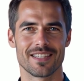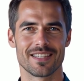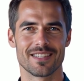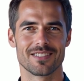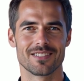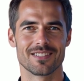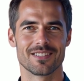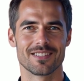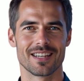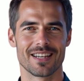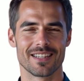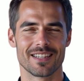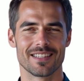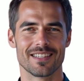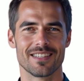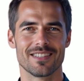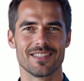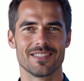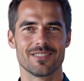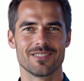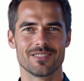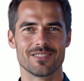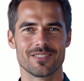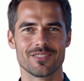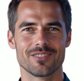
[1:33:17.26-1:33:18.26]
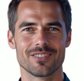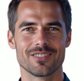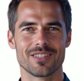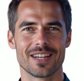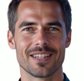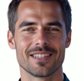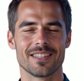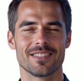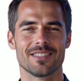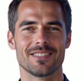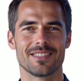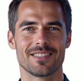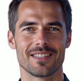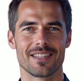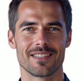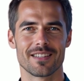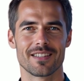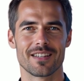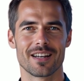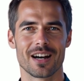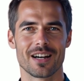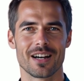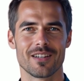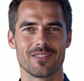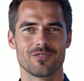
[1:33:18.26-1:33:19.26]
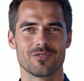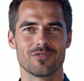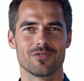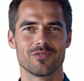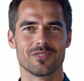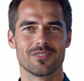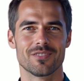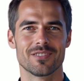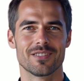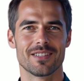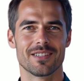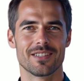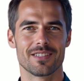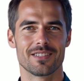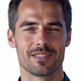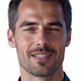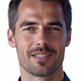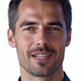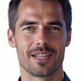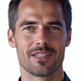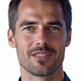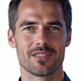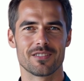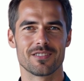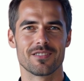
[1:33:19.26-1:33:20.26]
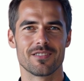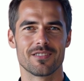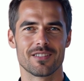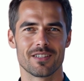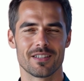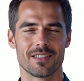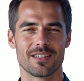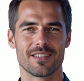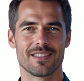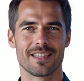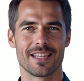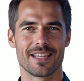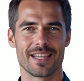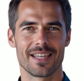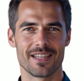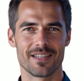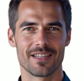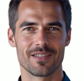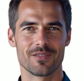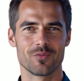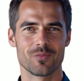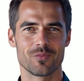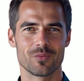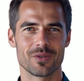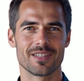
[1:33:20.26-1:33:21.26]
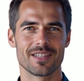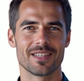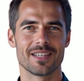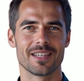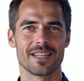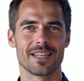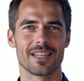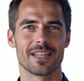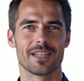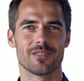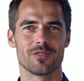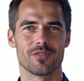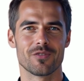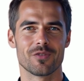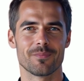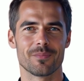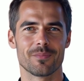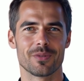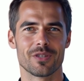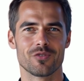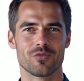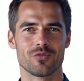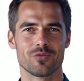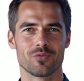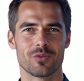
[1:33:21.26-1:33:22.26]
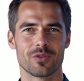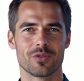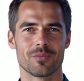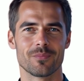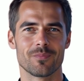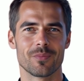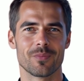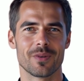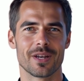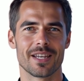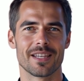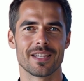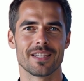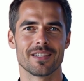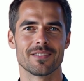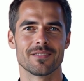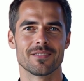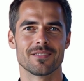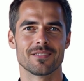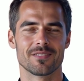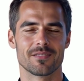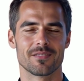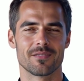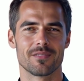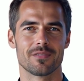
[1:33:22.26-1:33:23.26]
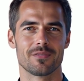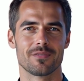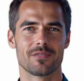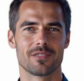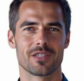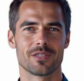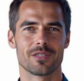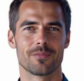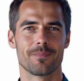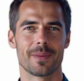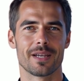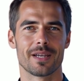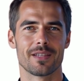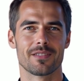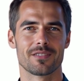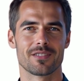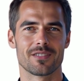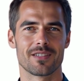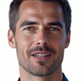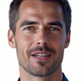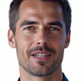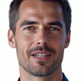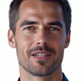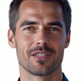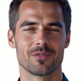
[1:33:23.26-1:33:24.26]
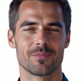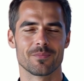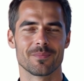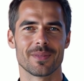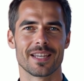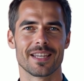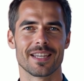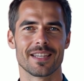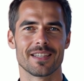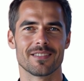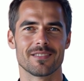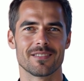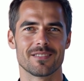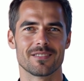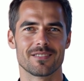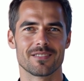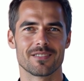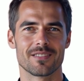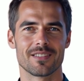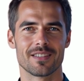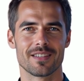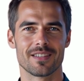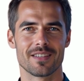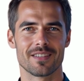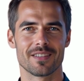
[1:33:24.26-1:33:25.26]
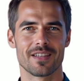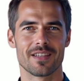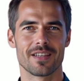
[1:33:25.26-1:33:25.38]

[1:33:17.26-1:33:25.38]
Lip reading: These studies suggest that consciousness isn't contained within individual brains, Dispenza explains.